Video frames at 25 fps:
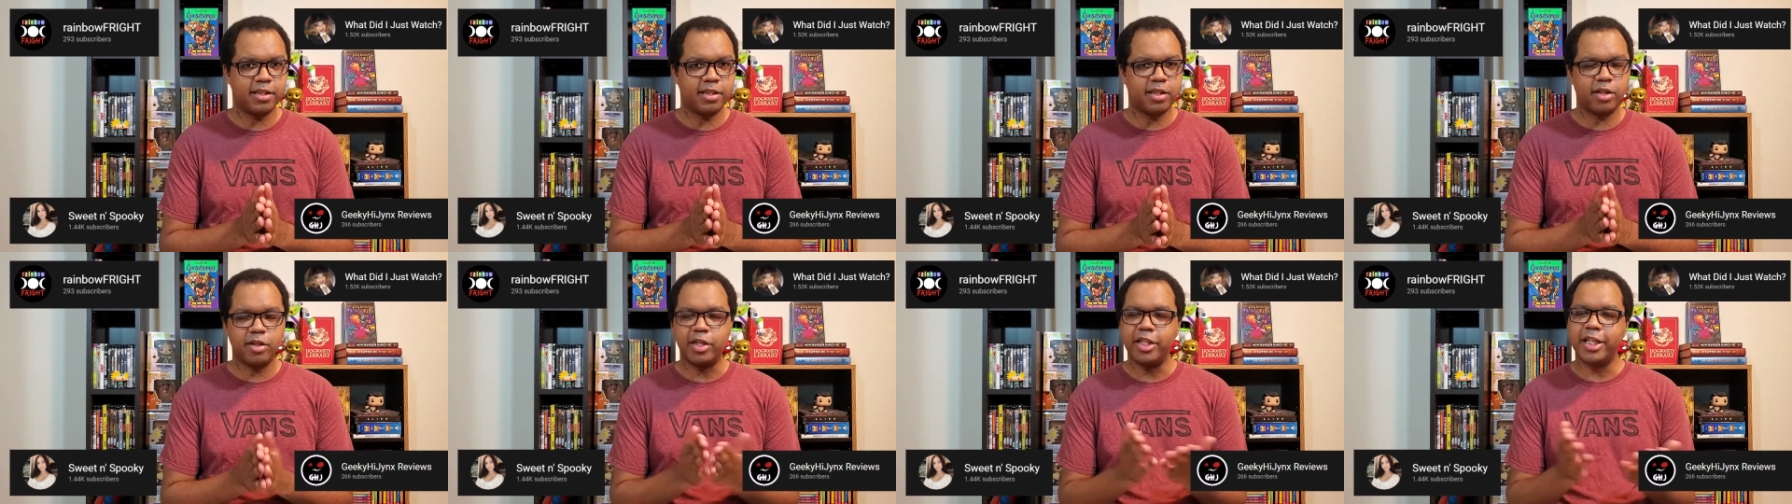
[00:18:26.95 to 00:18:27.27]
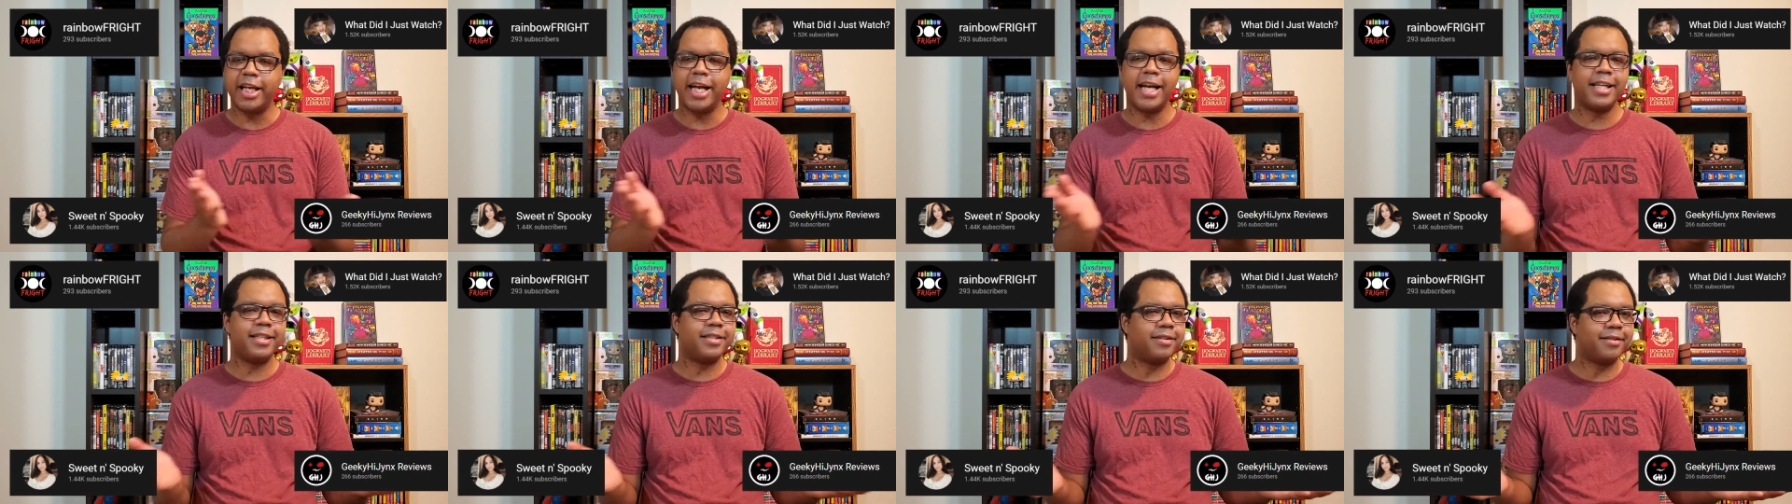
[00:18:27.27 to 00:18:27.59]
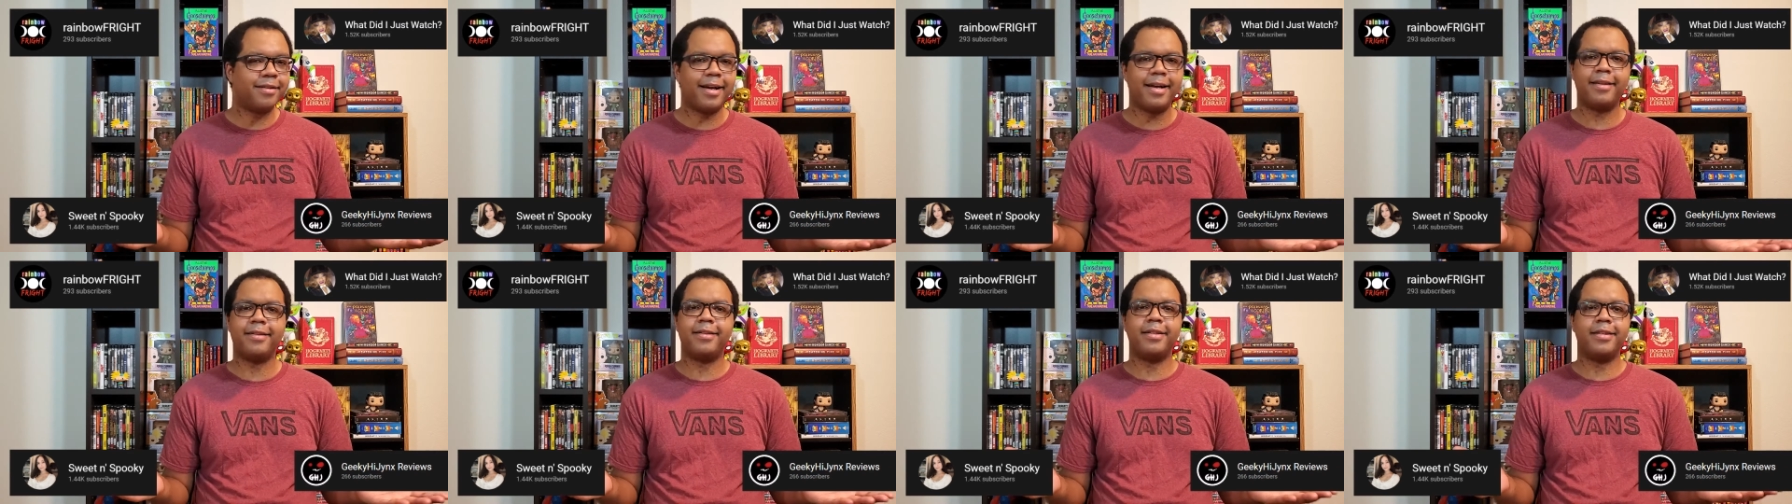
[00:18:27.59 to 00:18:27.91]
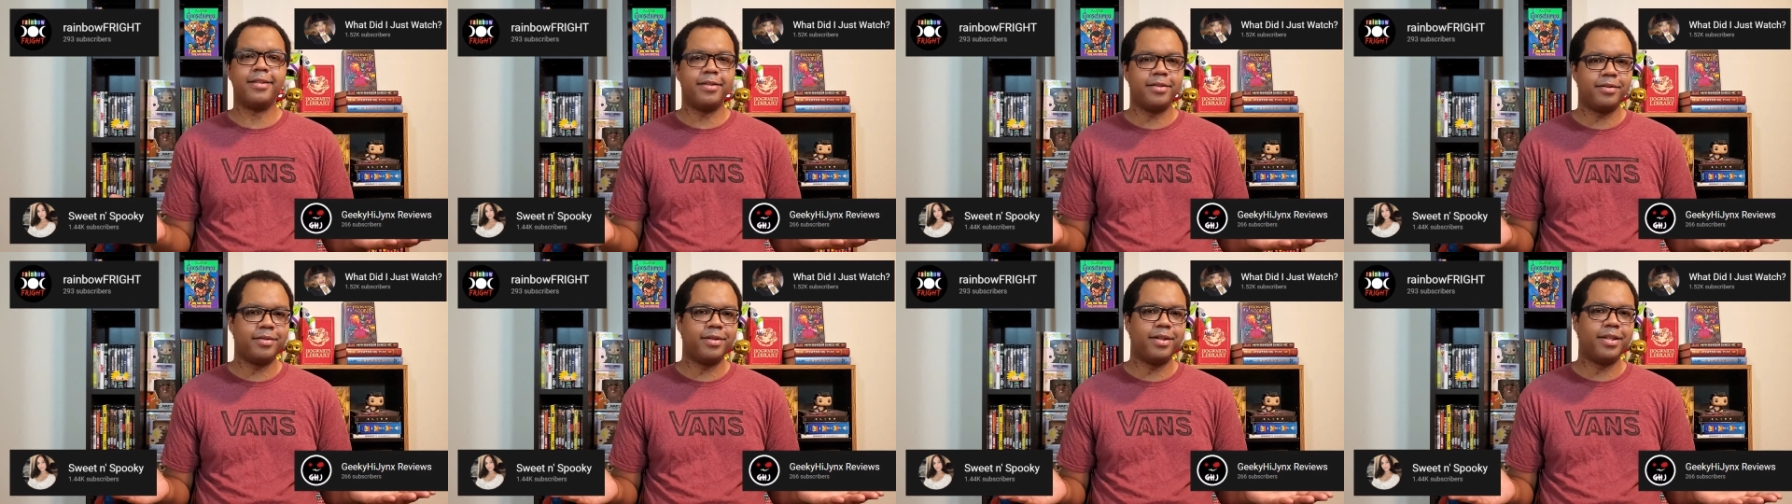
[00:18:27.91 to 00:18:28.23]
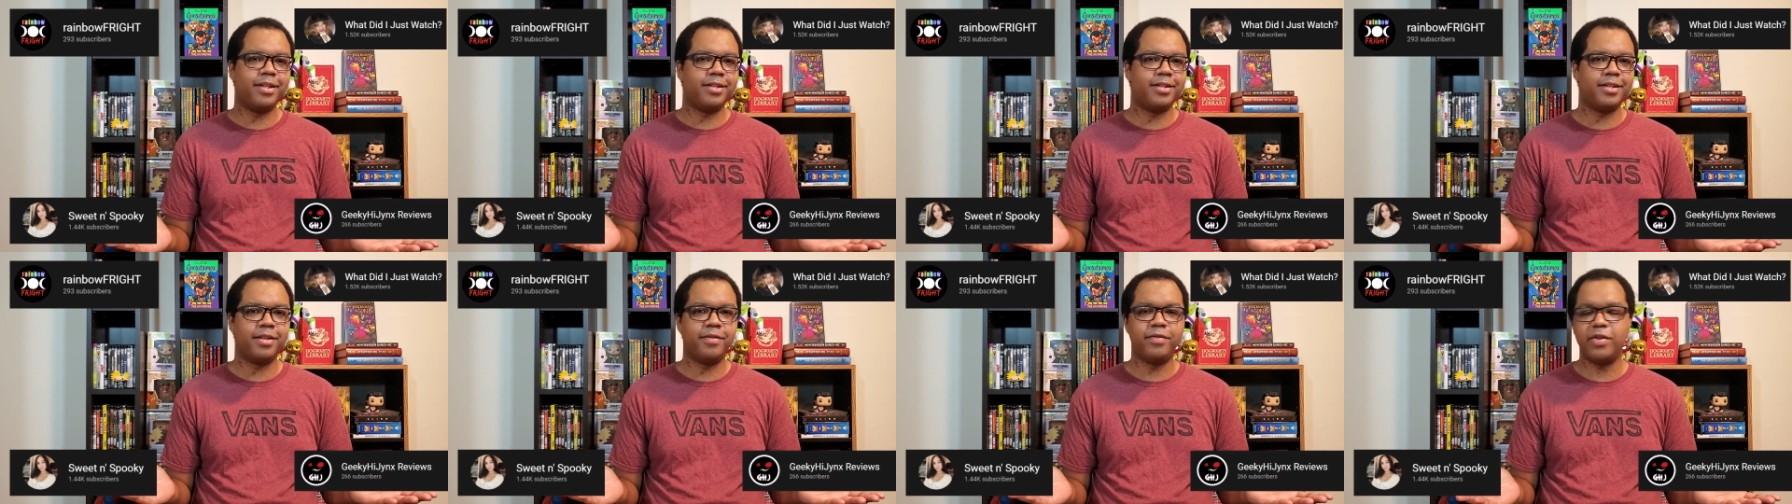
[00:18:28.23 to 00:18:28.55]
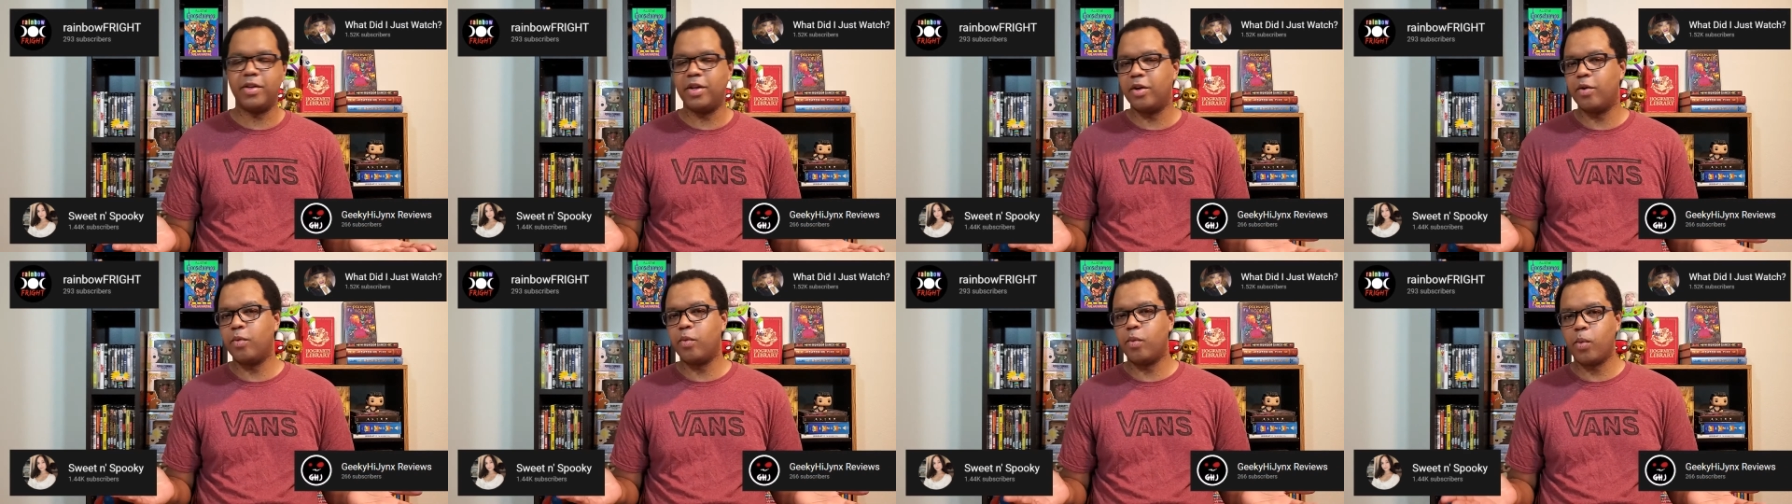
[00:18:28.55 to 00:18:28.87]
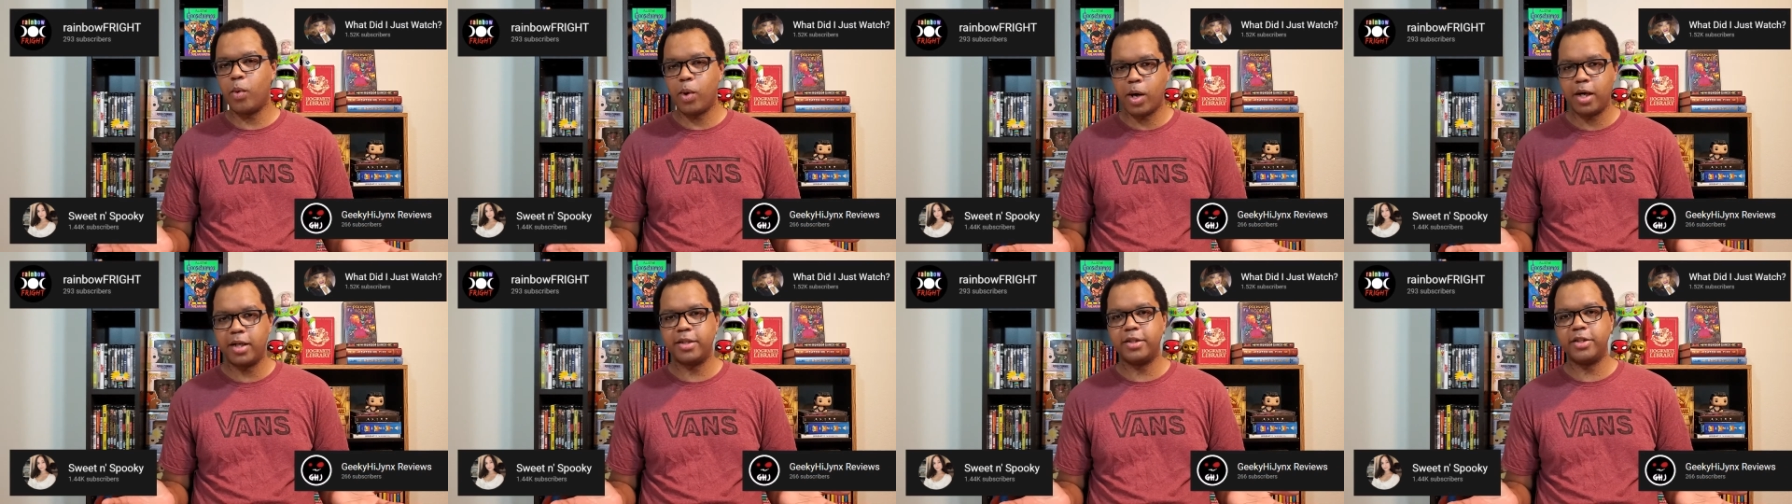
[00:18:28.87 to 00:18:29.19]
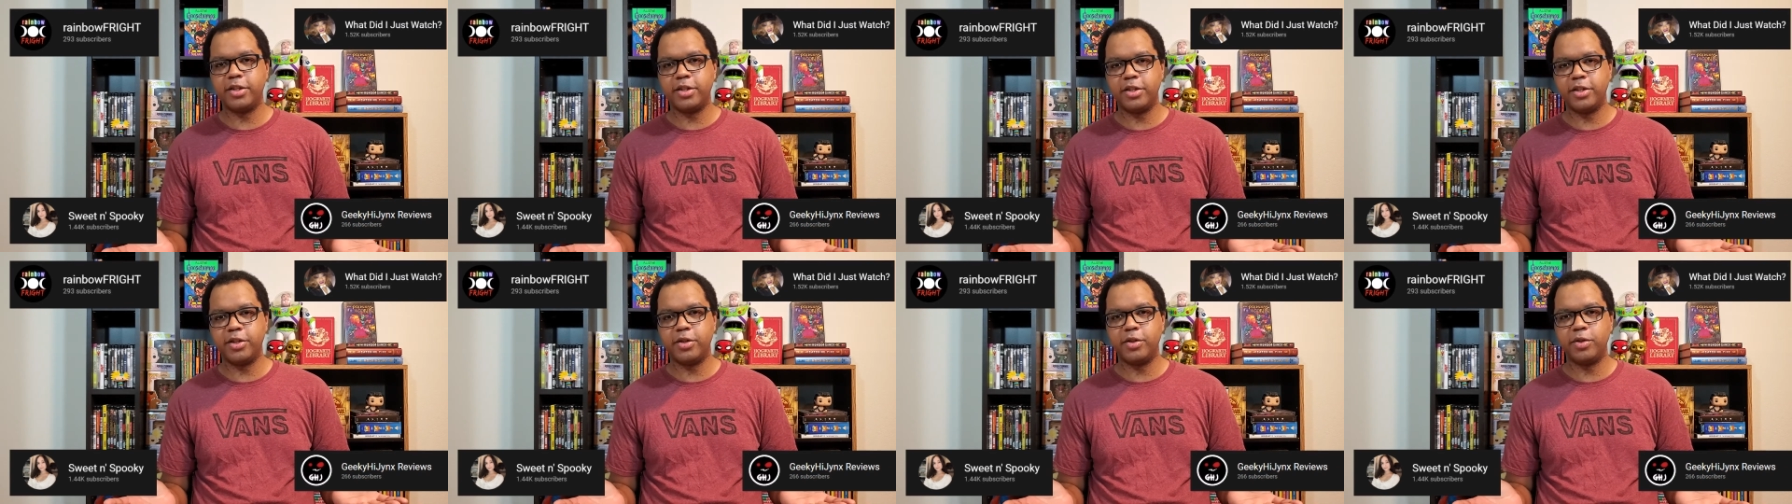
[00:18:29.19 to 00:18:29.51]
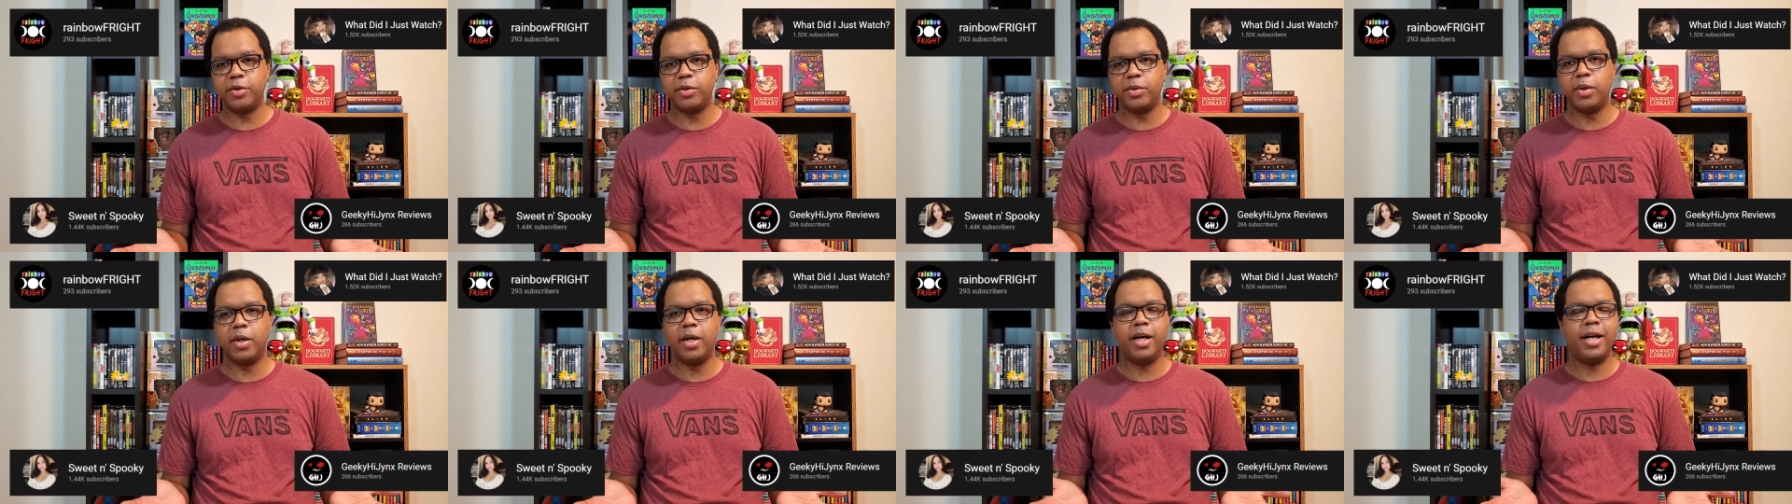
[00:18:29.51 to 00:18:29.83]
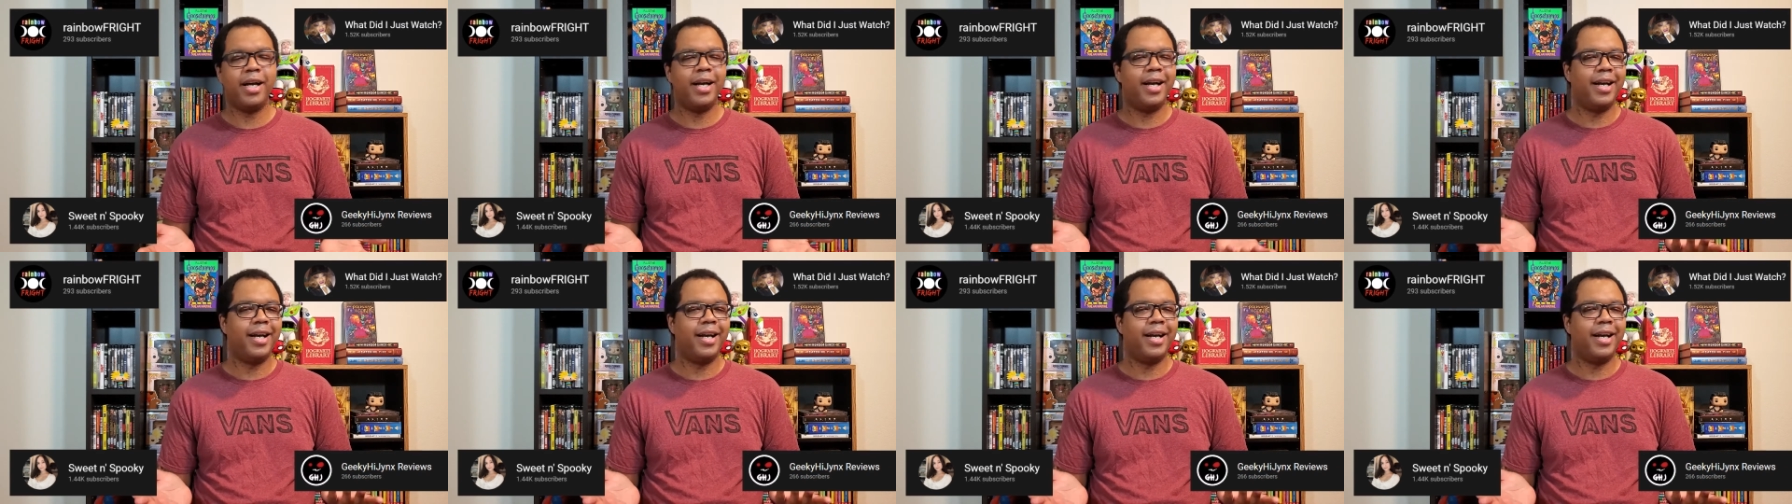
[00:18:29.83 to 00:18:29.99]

So you guys don't have to do this if you don't want to.